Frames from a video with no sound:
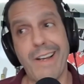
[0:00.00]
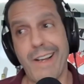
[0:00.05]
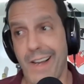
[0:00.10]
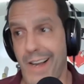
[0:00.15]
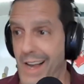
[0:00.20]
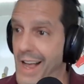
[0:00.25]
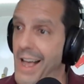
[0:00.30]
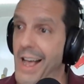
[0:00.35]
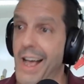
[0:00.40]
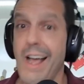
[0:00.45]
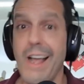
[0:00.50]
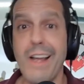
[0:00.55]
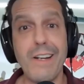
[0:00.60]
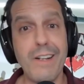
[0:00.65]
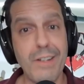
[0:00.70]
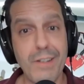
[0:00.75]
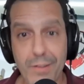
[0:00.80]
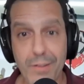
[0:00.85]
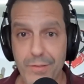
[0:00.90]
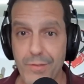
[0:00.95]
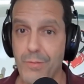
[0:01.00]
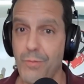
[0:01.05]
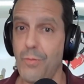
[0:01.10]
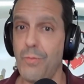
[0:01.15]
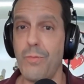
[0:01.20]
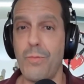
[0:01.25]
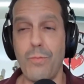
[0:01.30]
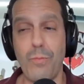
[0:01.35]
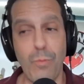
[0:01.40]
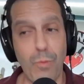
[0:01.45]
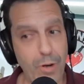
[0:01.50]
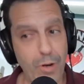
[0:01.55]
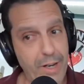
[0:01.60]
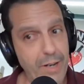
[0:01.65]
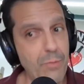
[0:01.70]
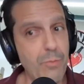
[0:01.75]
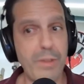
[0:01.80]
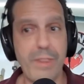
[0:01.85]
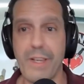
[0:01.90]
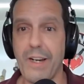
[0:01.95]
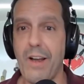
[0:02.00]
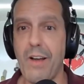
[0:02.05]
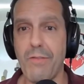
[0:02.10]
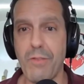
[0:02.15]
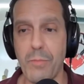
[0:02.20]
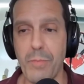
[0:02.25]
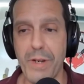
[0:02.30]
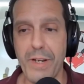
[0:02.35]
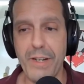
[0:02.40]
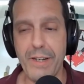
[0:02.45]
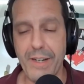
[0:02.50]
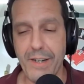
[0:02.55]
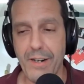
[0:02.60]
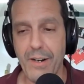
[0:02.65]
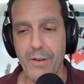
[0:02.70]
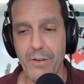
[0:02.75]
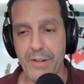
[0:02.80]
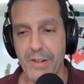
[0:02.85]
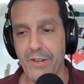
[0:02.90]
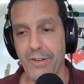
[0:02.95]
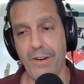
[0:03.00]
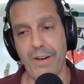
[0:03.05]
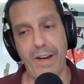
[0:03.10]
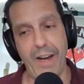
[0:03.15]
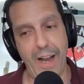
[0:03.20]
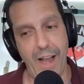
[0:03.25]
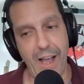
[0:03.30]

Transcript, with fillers: kind of working with the government, you know, you're yeah.